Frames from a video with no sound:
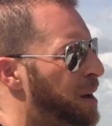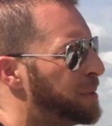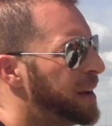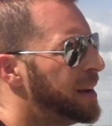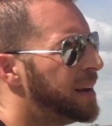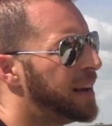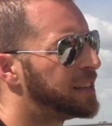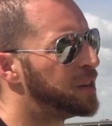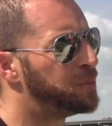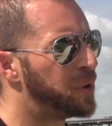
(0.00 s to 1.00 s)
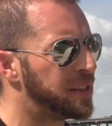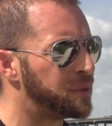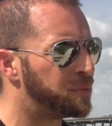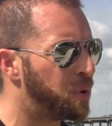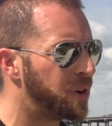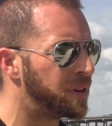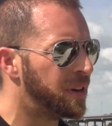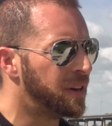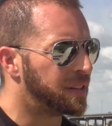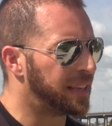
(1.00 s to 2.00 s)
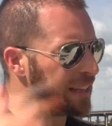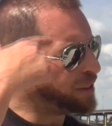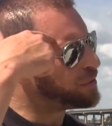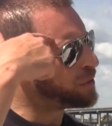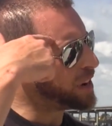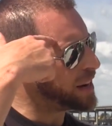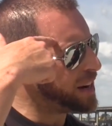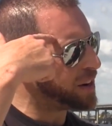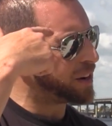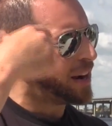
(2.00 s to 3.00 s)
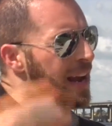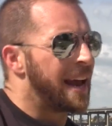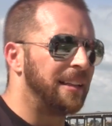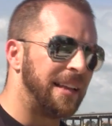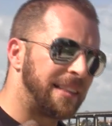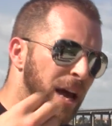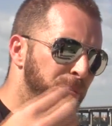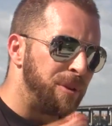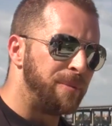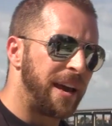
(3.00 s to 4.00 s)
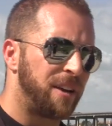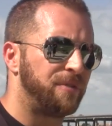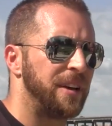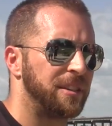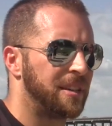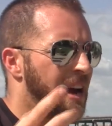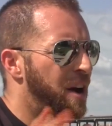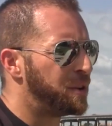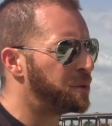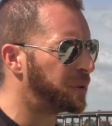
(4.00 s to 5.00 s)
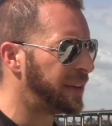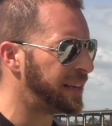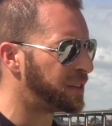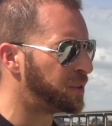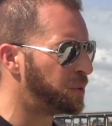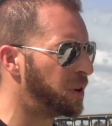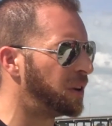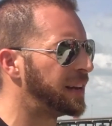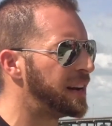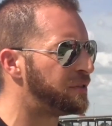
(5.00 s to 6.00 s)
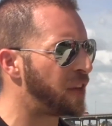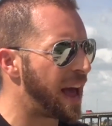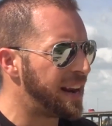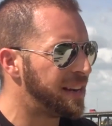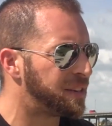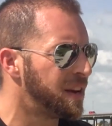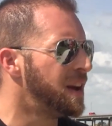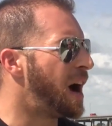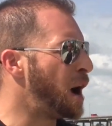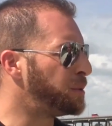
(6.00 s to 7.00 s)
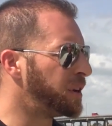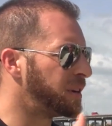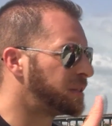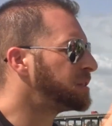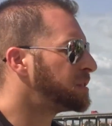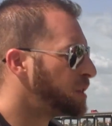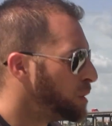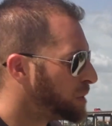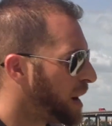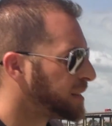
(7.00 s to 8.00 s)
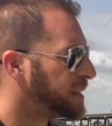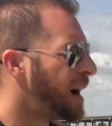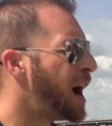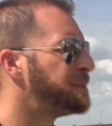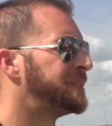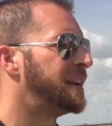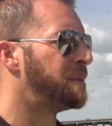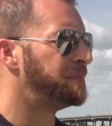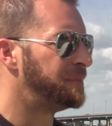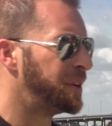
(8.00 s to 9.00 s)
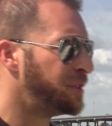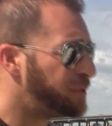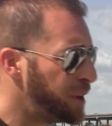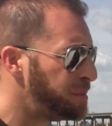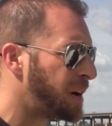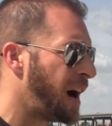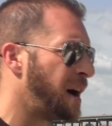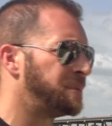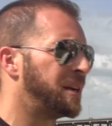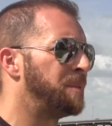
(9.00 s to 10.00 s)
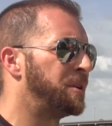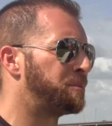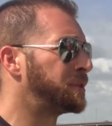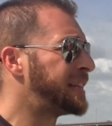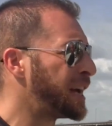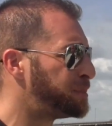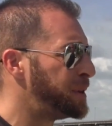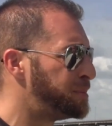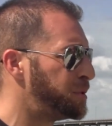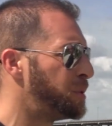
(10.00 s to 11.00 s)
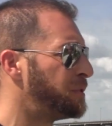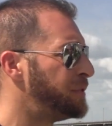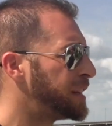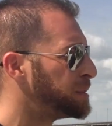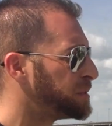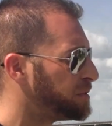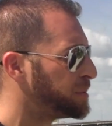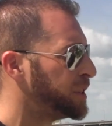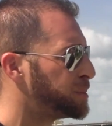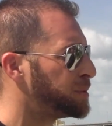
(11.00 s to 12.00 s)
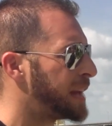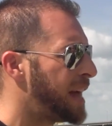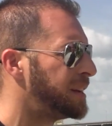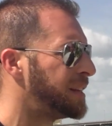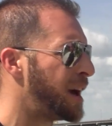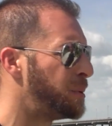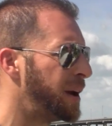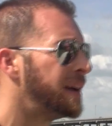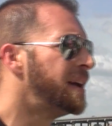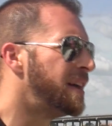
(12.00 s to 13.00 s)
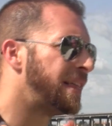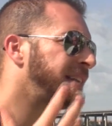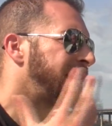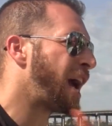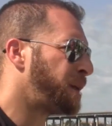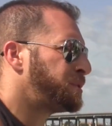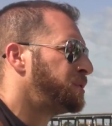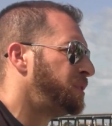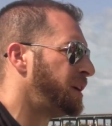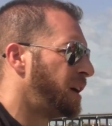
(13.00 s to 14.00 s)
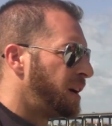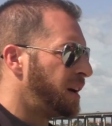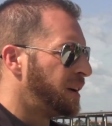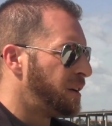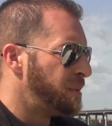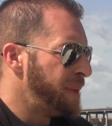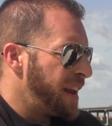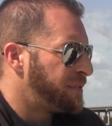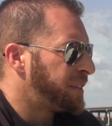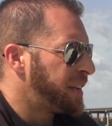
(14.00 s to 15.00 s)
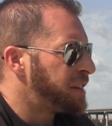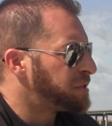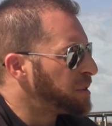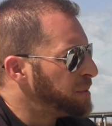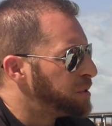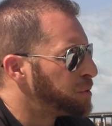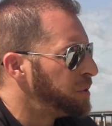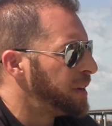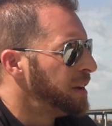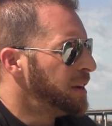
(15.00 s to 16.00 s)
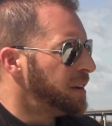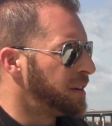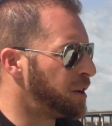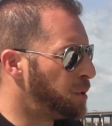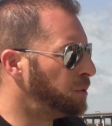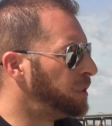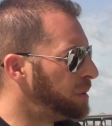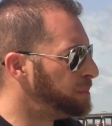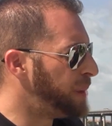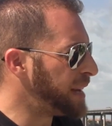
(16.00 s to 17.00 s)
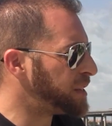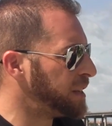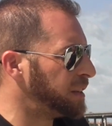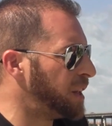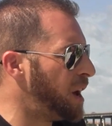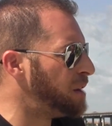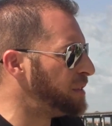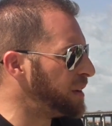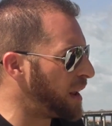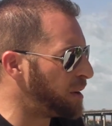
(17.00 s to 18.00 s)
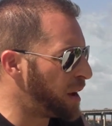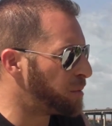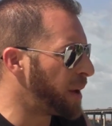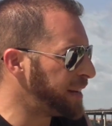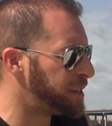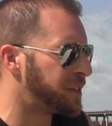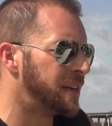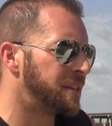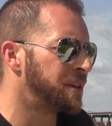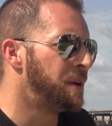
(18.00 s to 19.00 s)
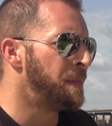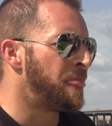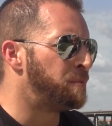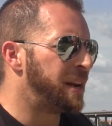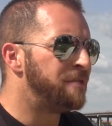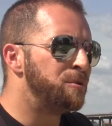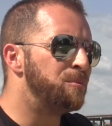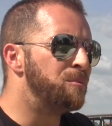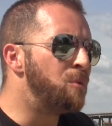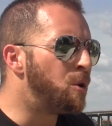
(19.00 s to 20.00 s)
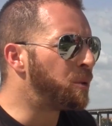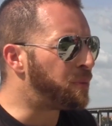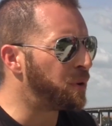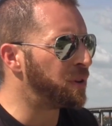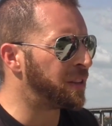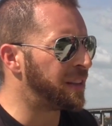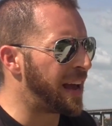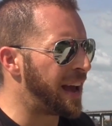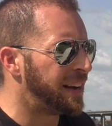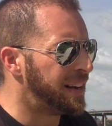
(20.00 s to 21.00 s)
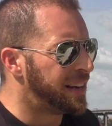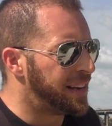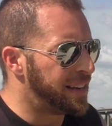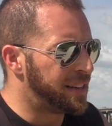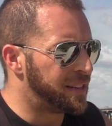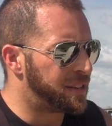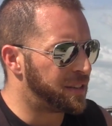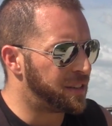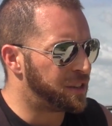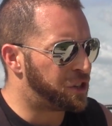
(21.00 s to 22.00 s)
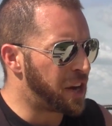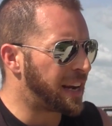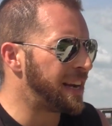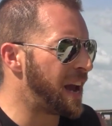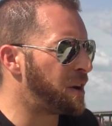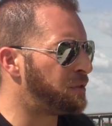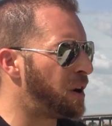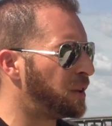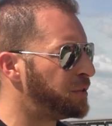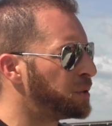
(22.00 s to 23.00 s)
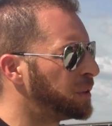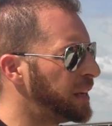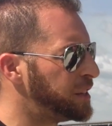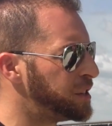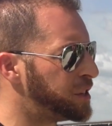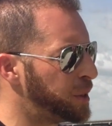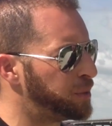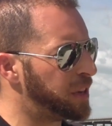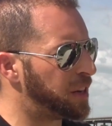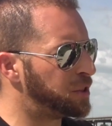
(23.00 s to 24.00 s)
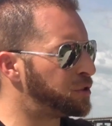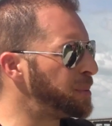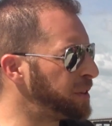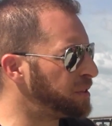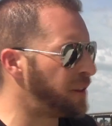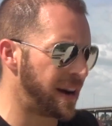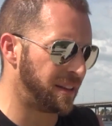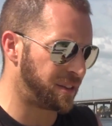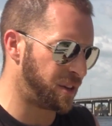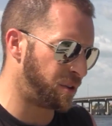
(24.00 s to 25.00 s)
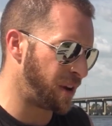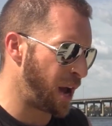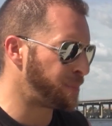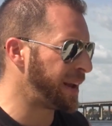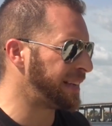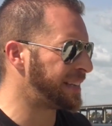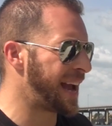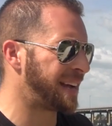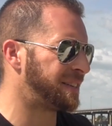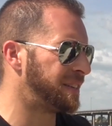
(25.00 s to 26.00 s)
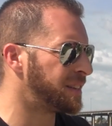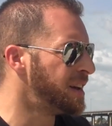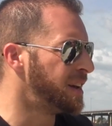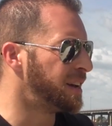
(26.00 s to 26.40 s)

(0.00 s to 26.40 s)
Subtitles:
up. It's important to live free here and let that be manifest in how you relate to the world. And if that is, I'm going to go talk to cops, and I'm going to film cops, and I'm going to protect people who are victims of police brutality that way. That's absolutely a manifestation of something truly, you know, based in love and righteousness. But even more important than that is checking out of all of your relationships that contribute to violence, you know, not paying taxes,